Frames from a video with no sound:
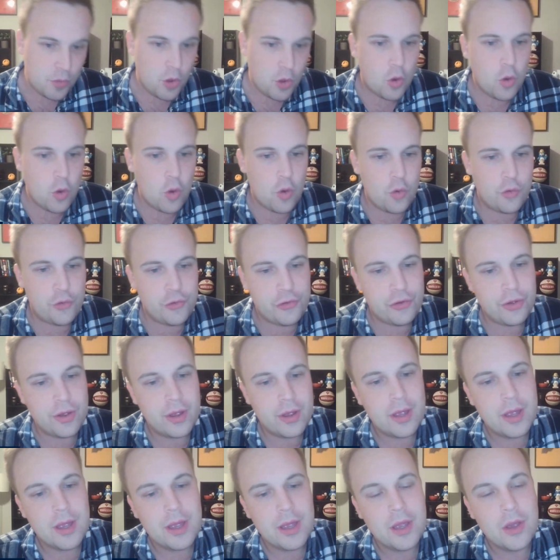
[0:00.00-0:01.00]
oof,
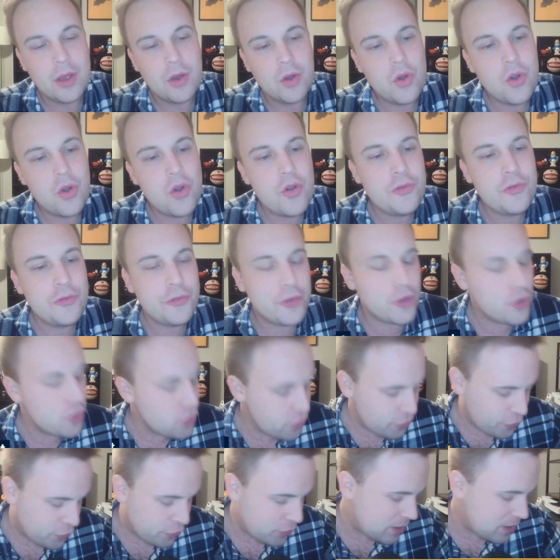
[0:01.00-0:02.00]
oof,
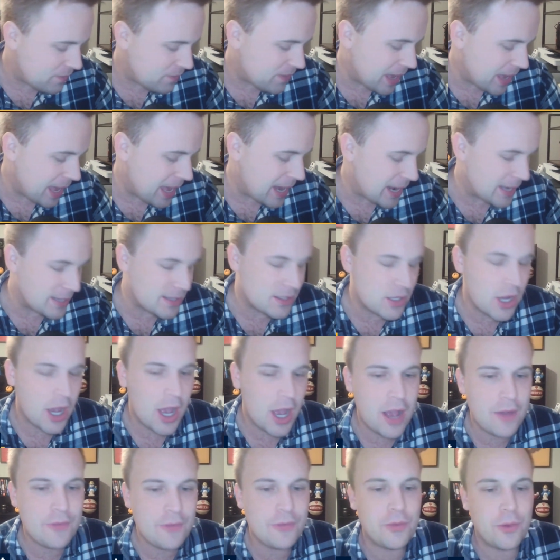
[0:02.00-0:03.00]
oof, we've got a
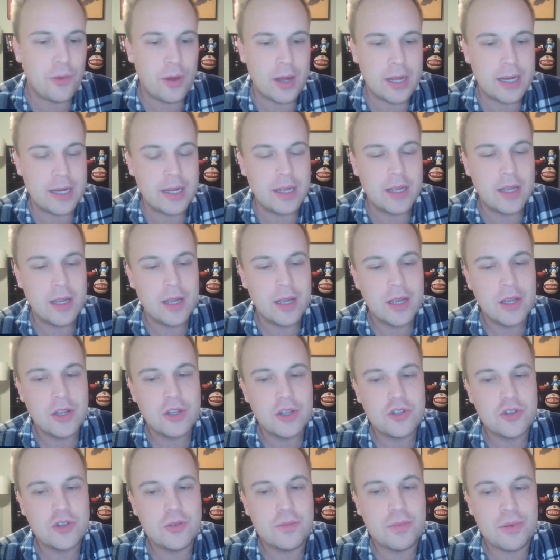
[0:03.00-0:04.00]
tough one
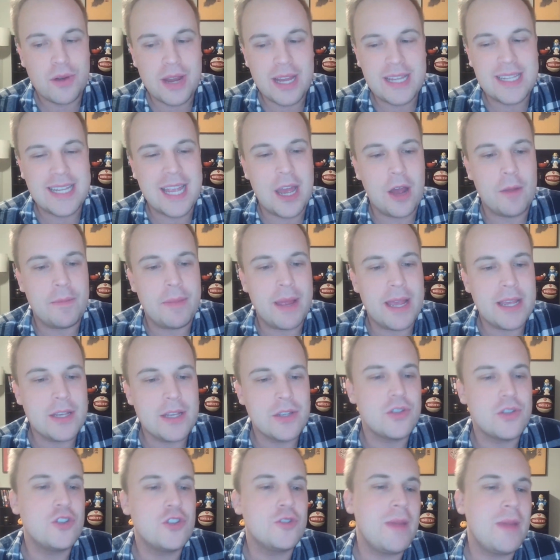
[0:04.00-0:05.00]
to break down.
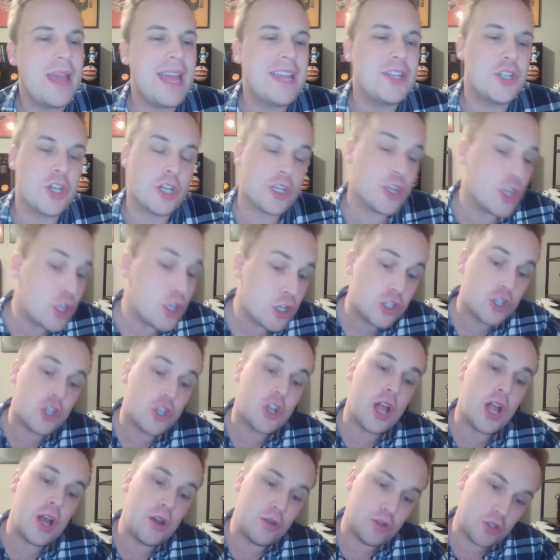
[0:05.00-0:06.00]
Pacers Magic looks
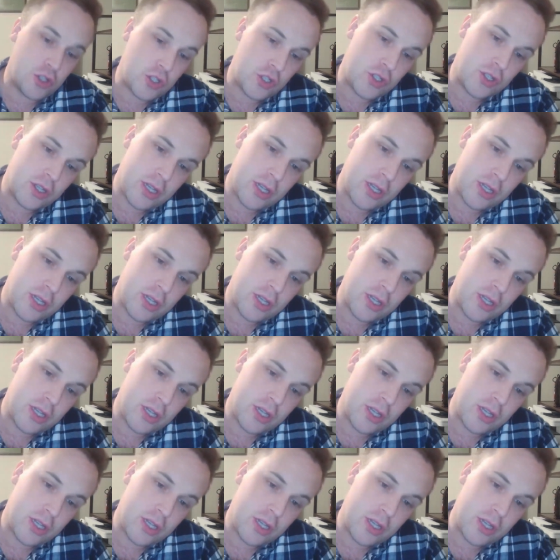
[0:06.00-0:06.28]
close.